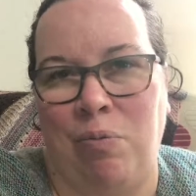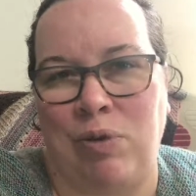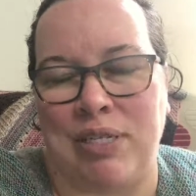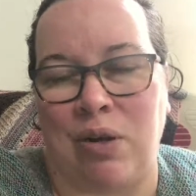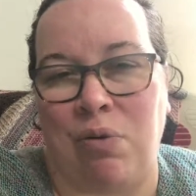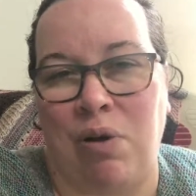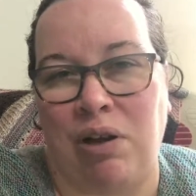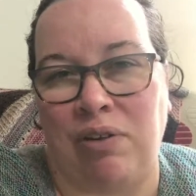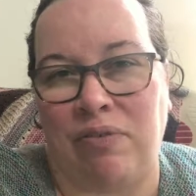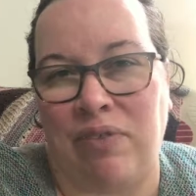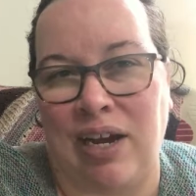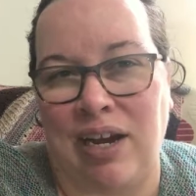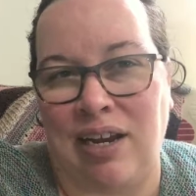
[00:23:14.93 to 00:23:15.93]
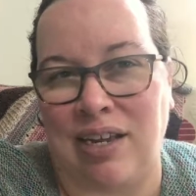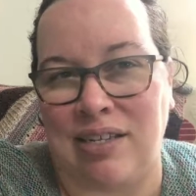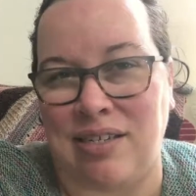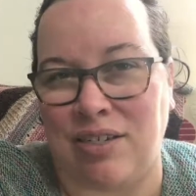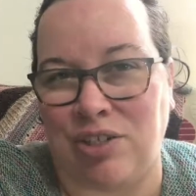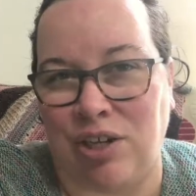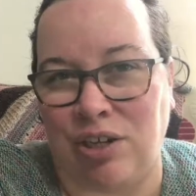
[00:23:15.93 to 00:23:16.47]
was qualified as
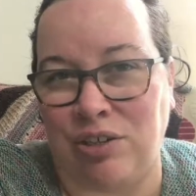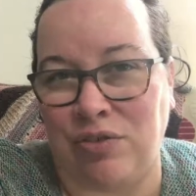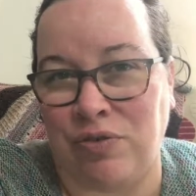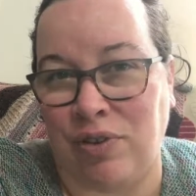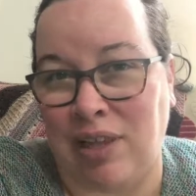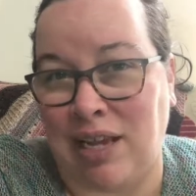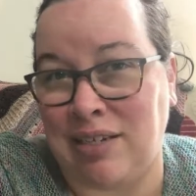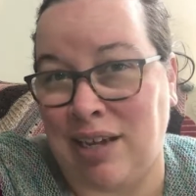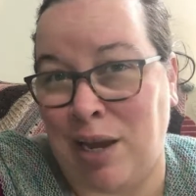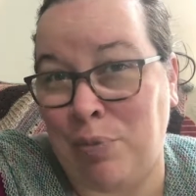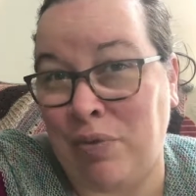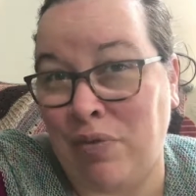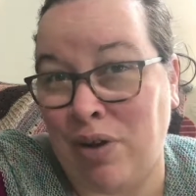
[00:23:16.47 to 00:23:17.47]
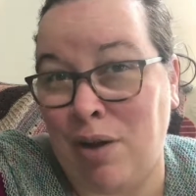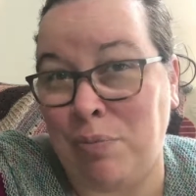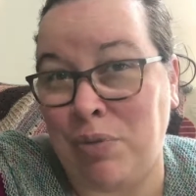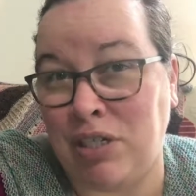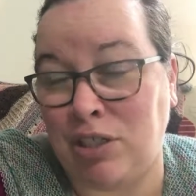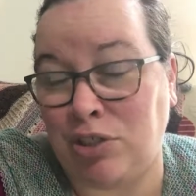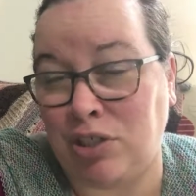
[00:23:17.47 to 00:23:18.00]
a judge for that type of a
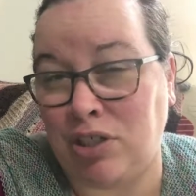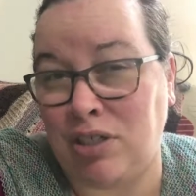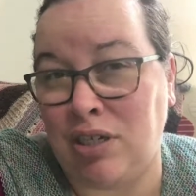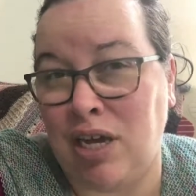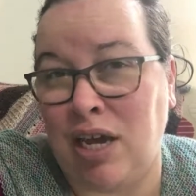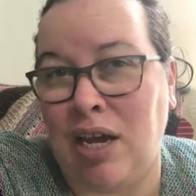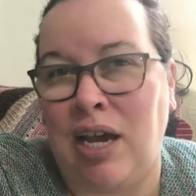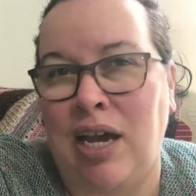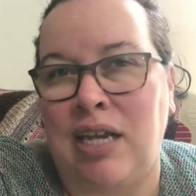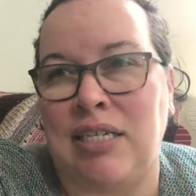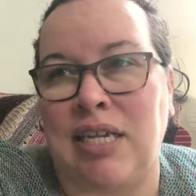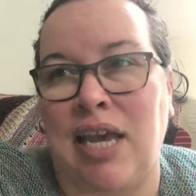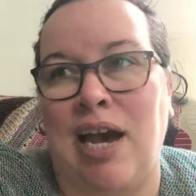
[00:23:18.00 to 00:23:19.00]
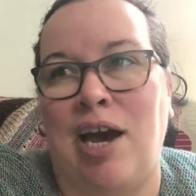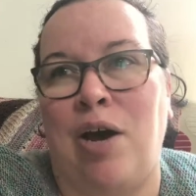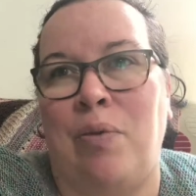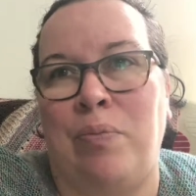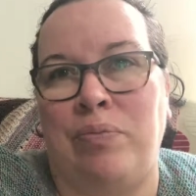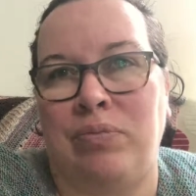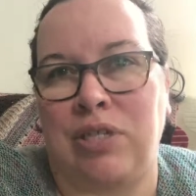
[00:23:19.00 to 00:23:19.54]
competition to
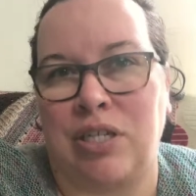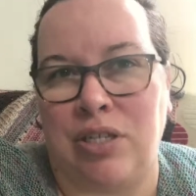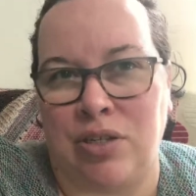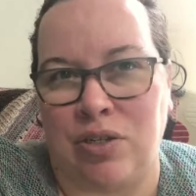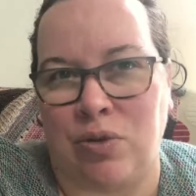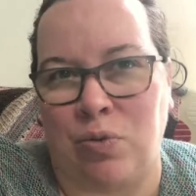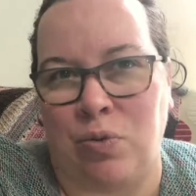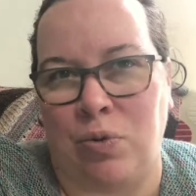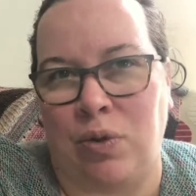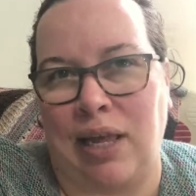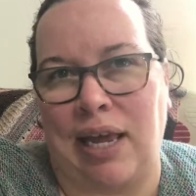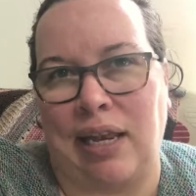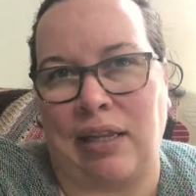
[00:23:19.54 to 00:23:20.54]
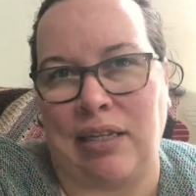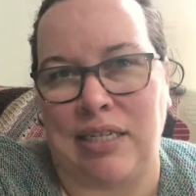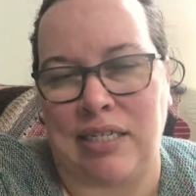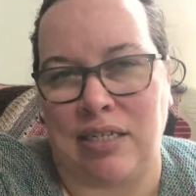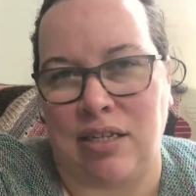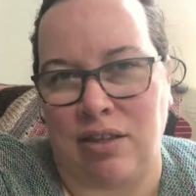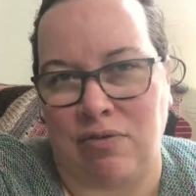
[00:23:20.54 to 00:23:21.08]
come to the school and
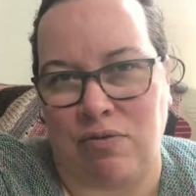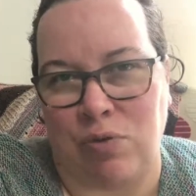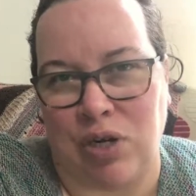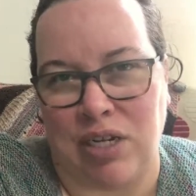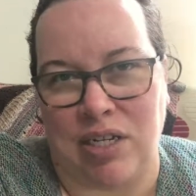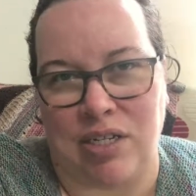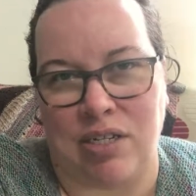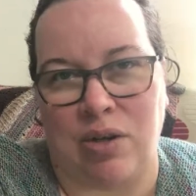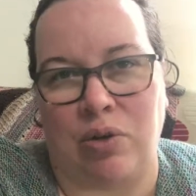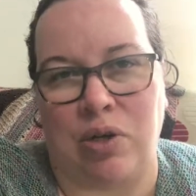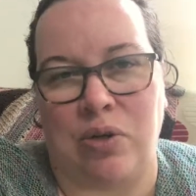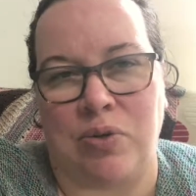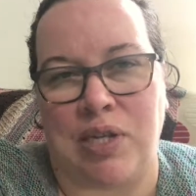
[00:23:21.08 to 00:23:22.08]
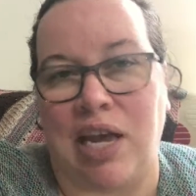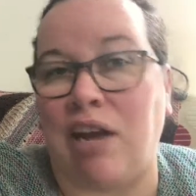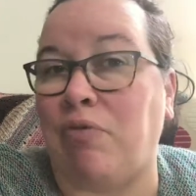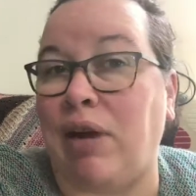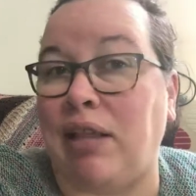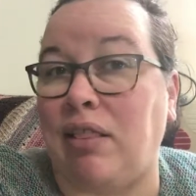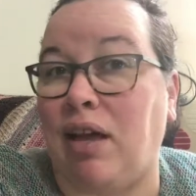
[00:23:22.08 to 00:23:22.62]
listen to the 4 kids solos and
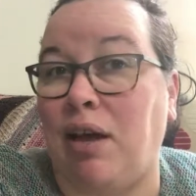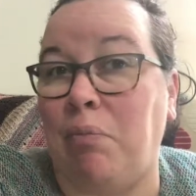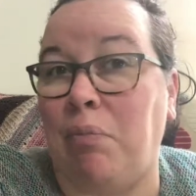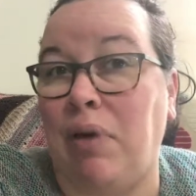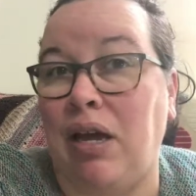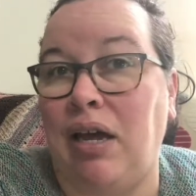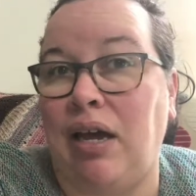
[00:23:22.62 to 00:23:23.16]
rate them.